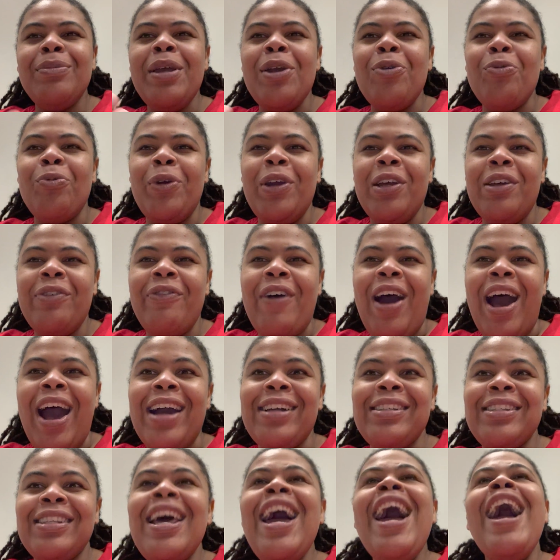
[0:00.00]
and Rick
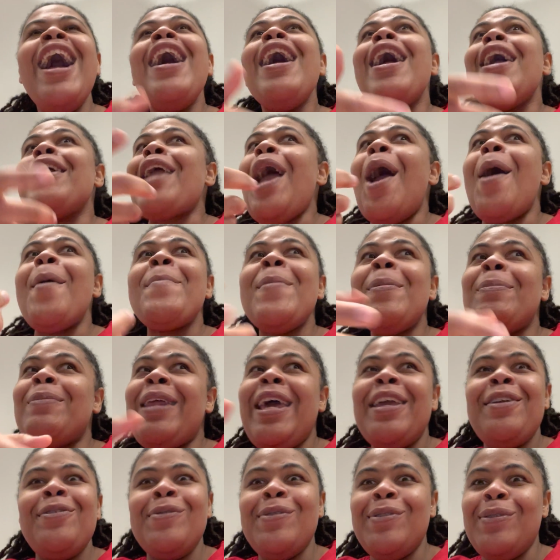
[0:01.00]
Fox. And y'all remember
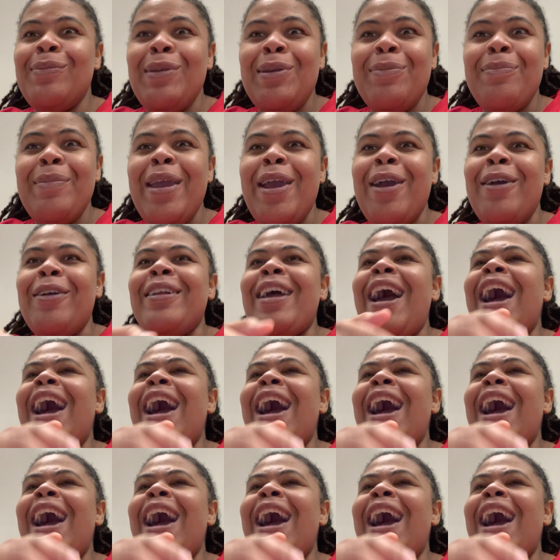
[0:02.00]
they used to be married.